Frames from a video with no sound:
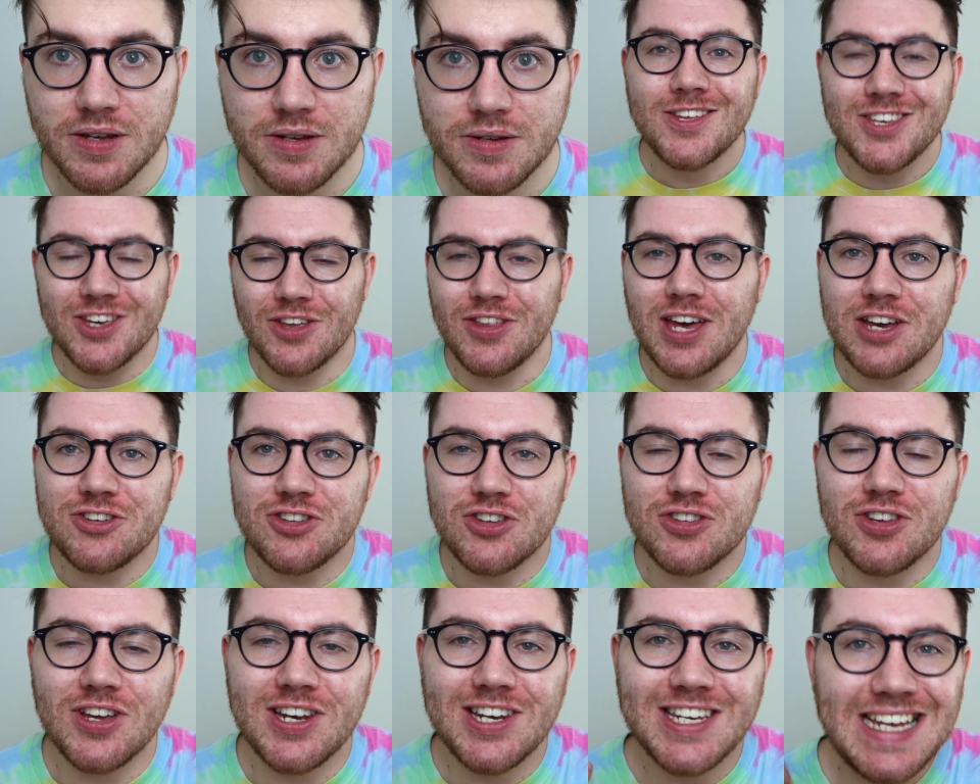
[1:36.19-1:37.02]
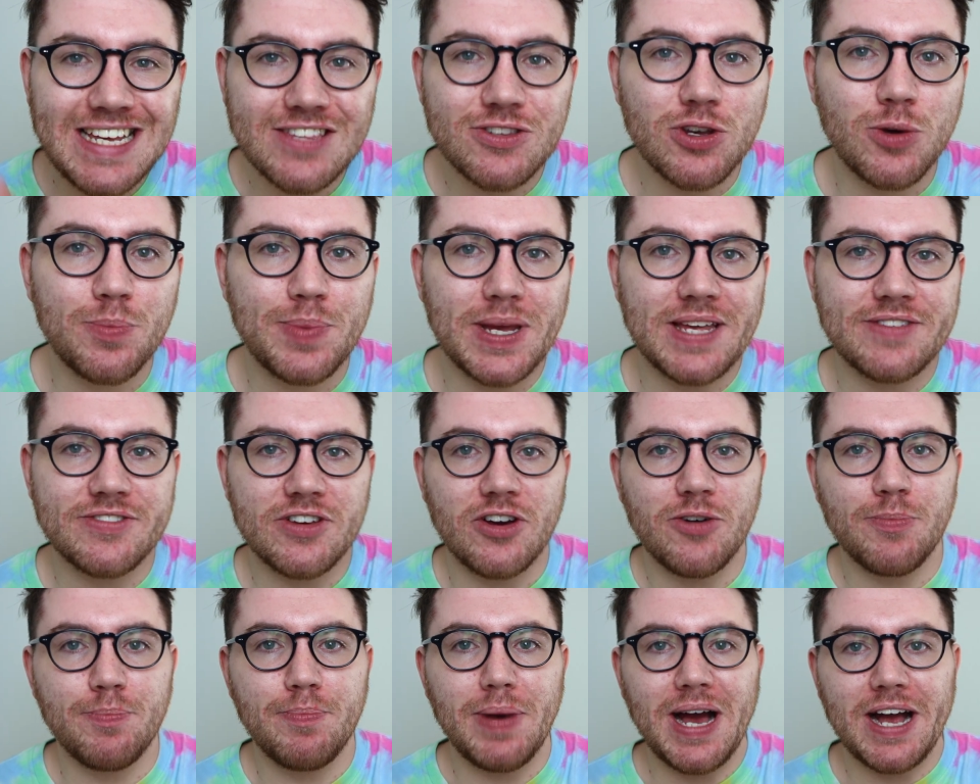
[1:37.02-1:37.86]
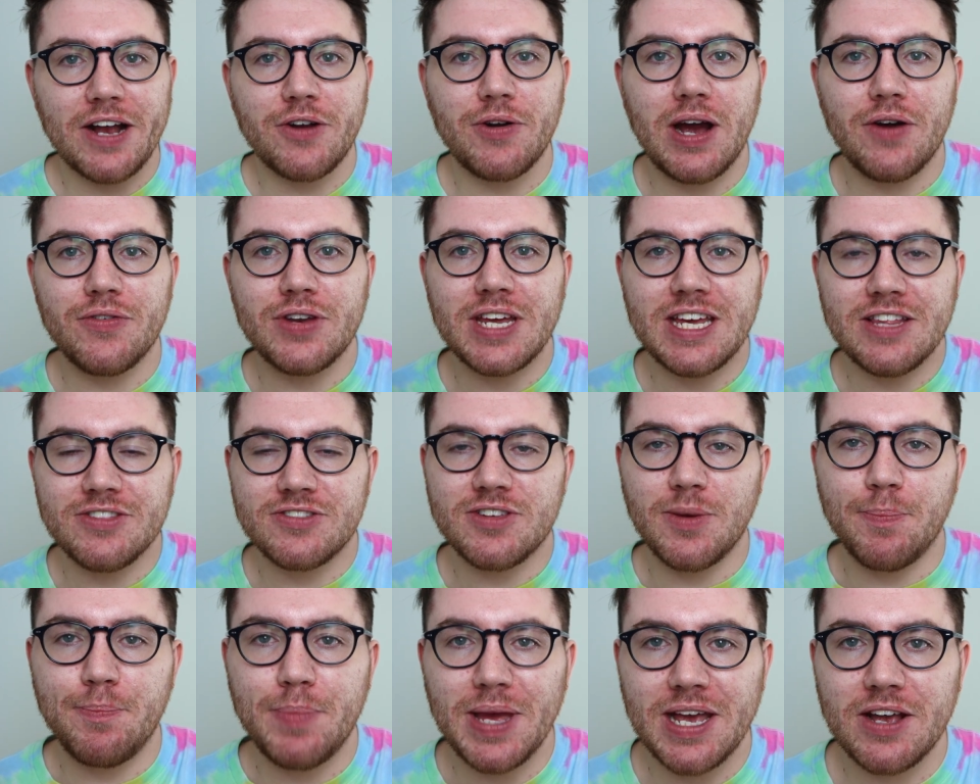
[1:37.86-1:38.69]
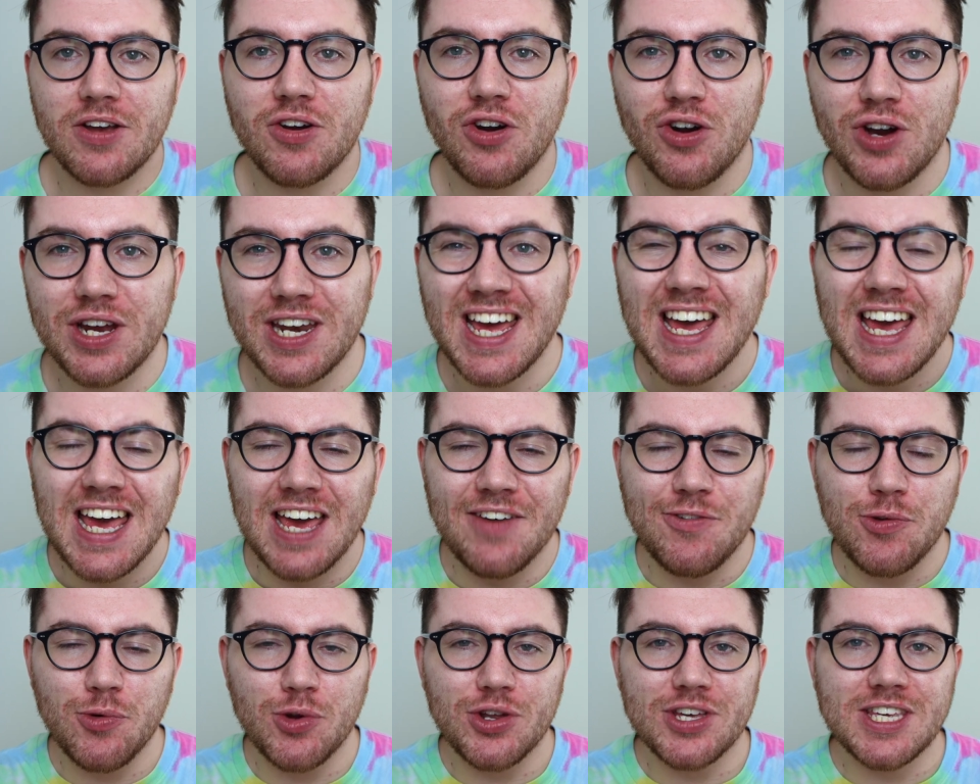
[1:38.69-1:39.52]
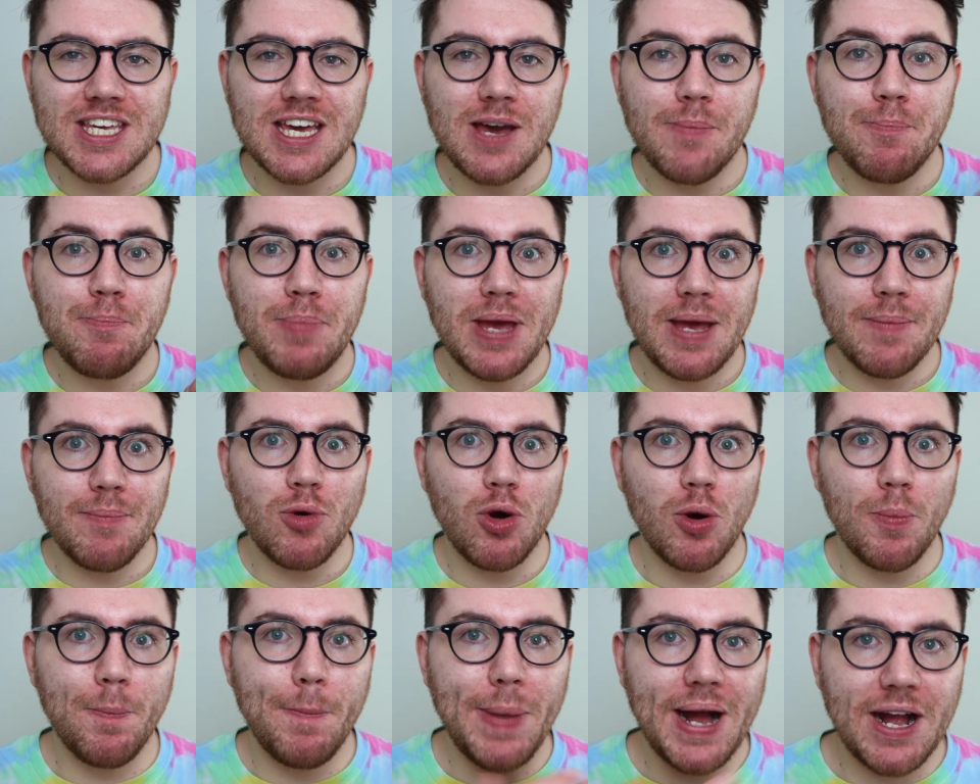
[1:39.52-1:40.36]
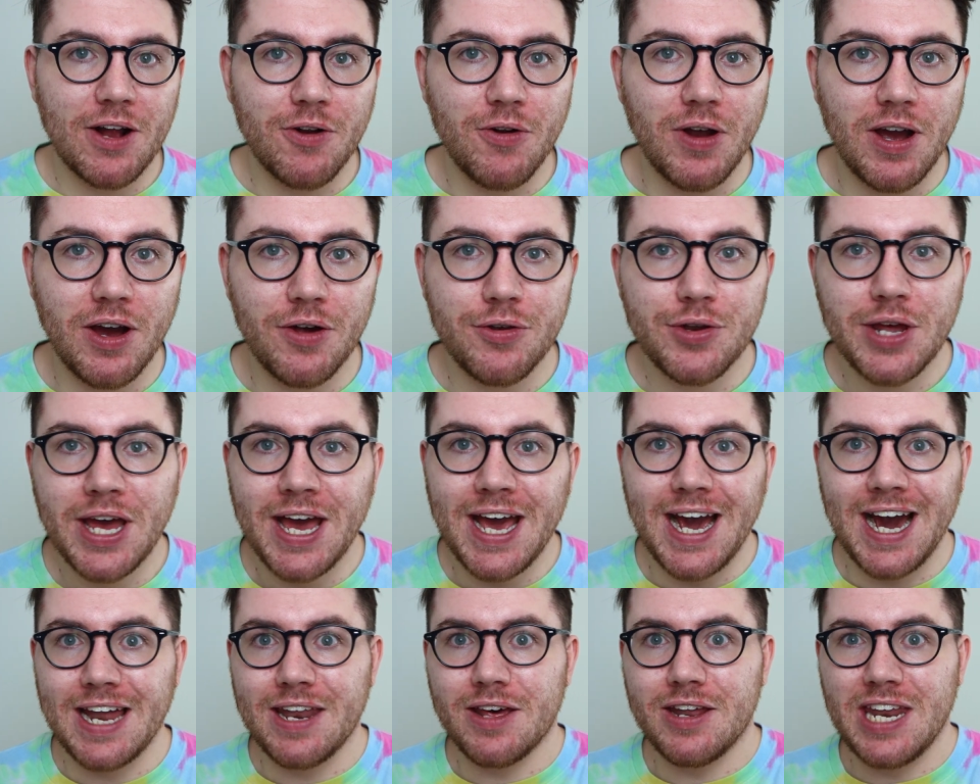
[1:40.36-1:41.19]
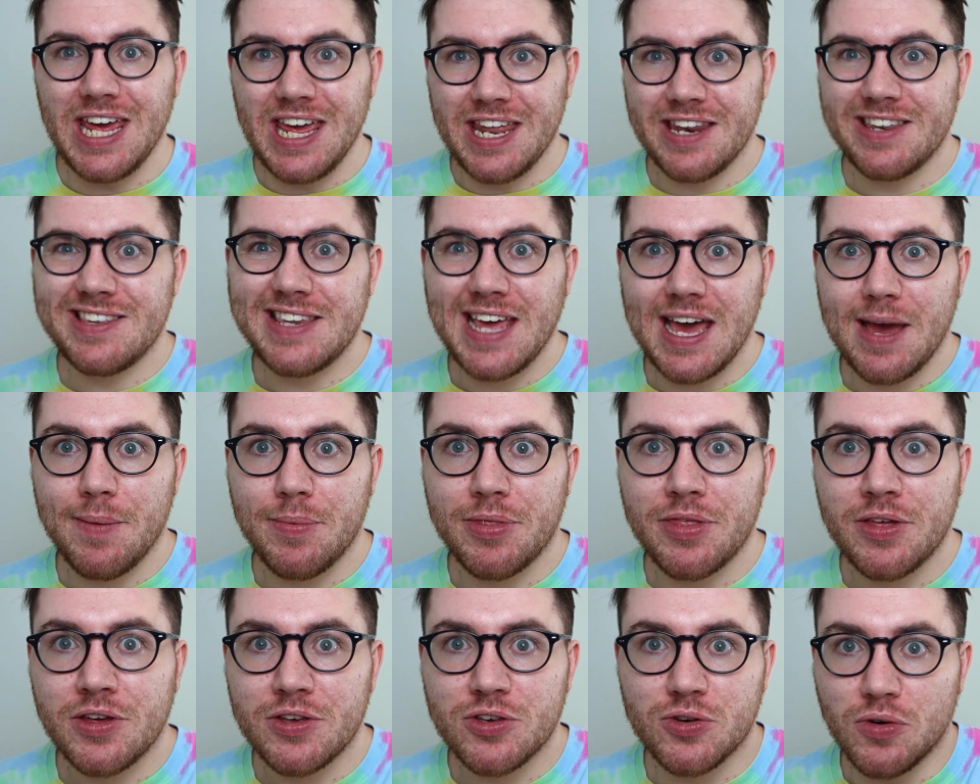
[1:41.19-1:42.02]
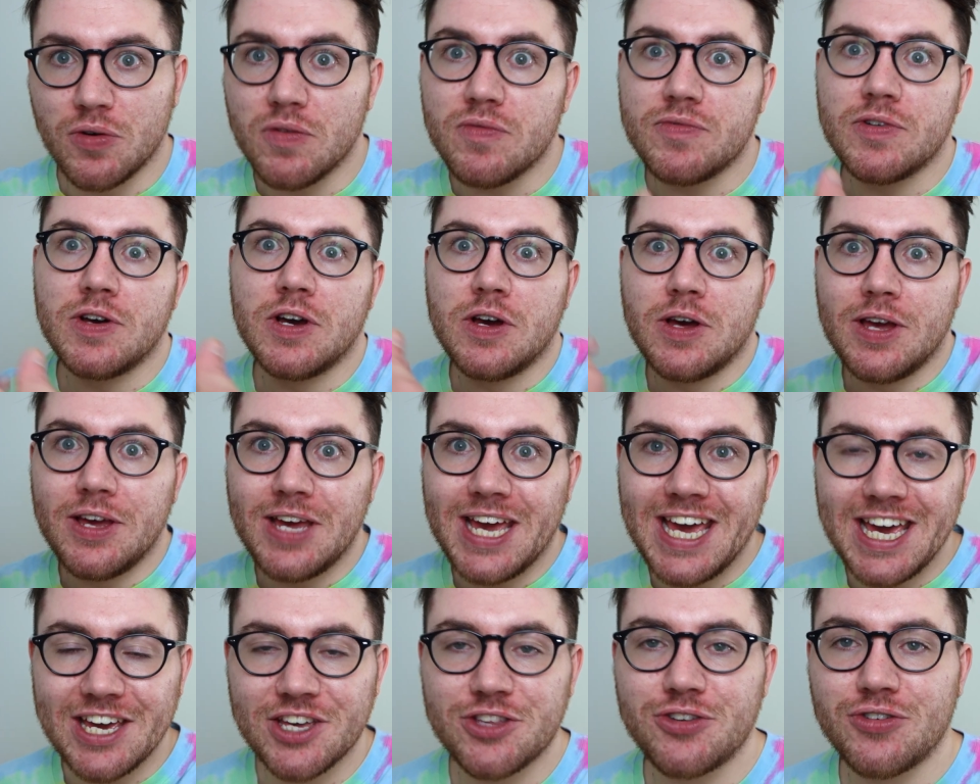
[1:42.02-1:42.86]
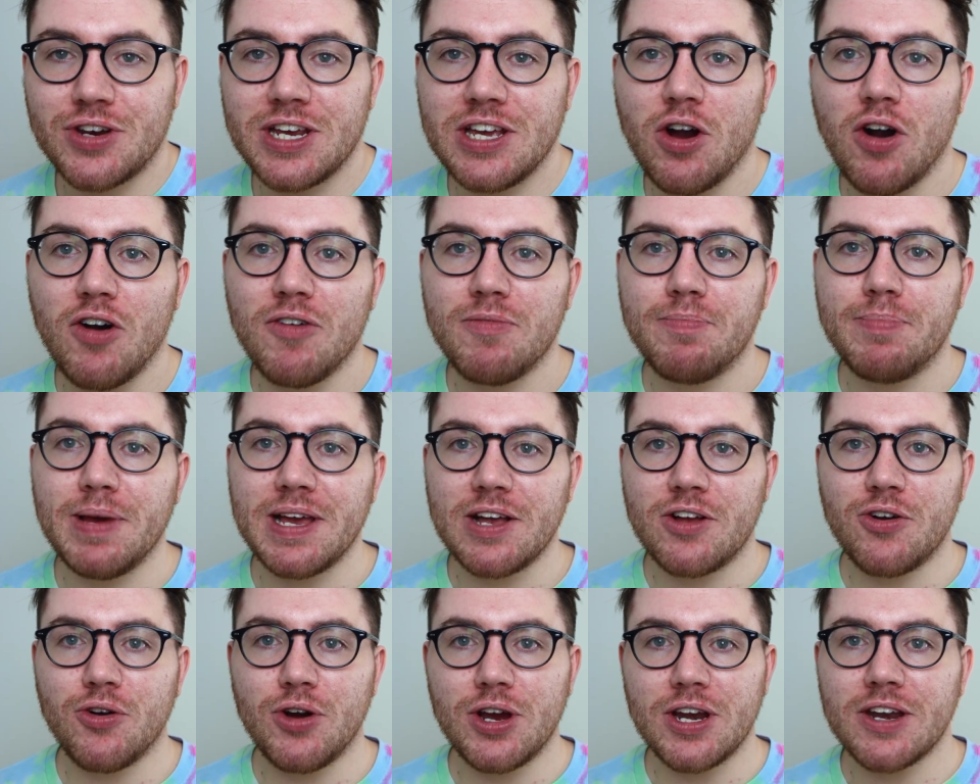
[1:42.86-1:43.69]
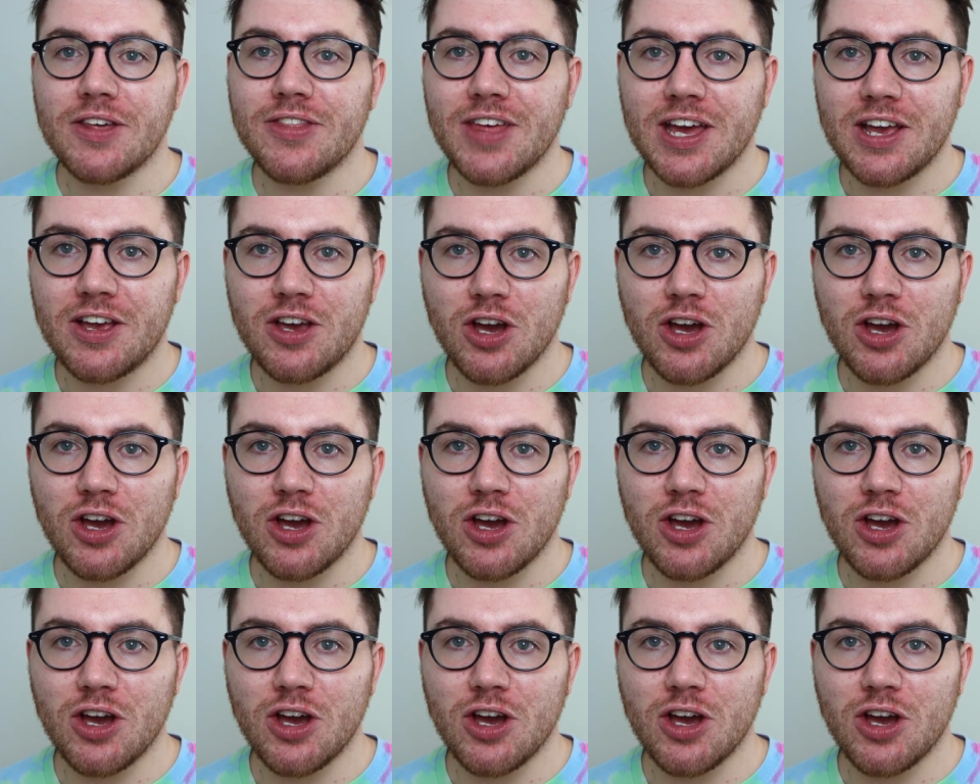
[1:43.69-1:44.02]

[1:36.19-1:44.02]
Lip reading: So that's just a little bit of background into Bitcoin. If you want to see a bit more background and an in-depth sort of history of Bitcoin, then